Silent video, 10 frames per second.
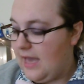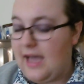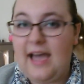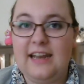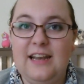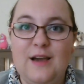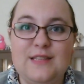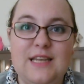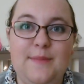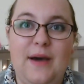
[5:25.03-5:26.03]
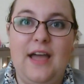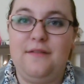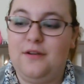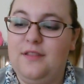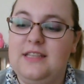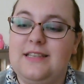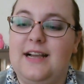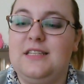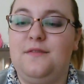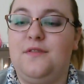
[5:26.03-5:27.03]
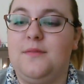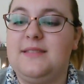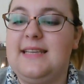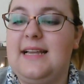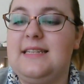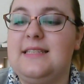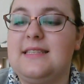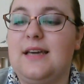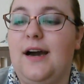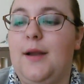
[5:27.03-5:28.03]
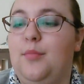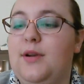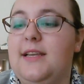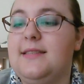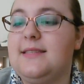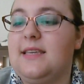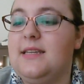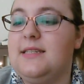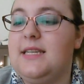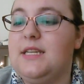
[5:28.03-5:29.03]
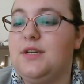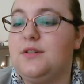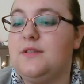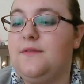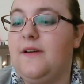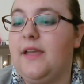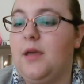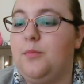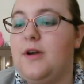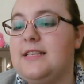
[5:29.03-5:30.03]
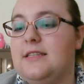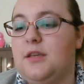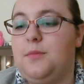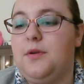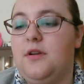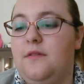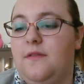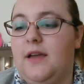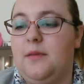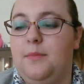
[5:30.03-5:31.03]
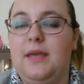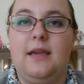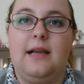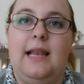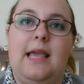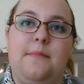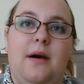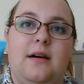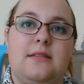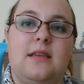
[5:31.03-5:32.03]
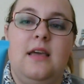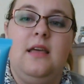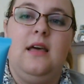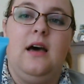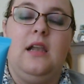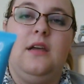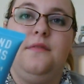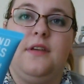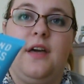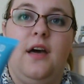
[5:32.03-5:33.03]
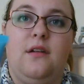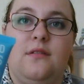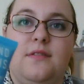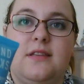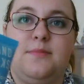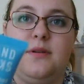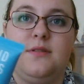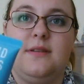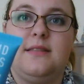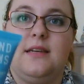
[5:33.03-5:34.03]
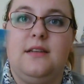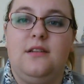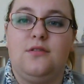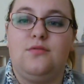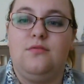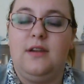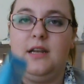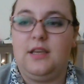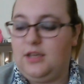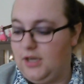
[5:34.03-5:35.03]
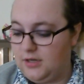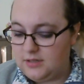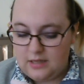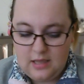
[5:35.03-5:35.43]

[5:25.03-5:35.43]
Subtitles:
And last up, I have got this item from Sand and Sky, Brilliant Skin Detoxifying and Brightening Purifying Pink Clay Mask. I love the colour of this bottle, it looks really cute.